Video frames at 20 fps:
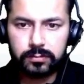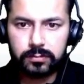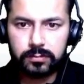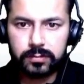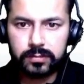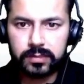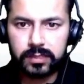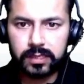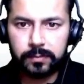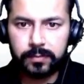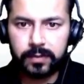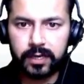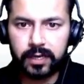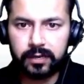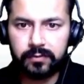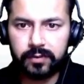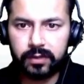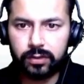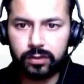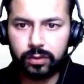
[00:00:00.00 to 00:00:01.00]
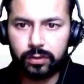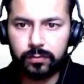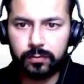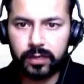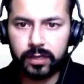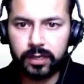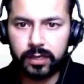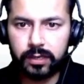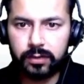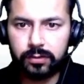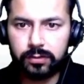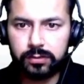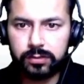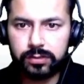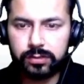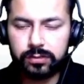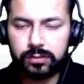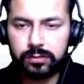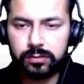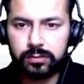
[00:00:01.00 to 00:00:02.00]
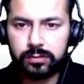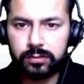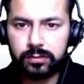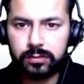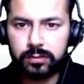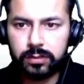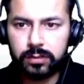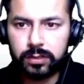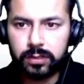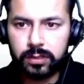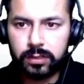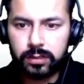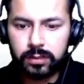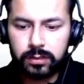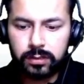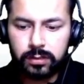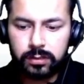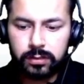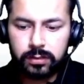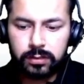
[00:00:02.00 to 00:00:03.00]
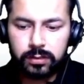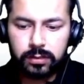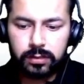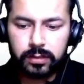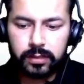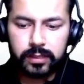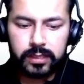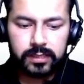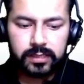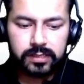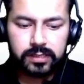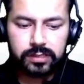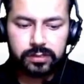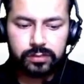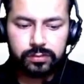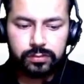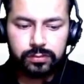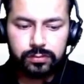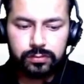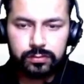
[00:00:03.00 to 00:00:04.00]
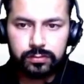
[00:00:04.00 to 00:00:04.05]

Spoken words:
separate with comma here also. S2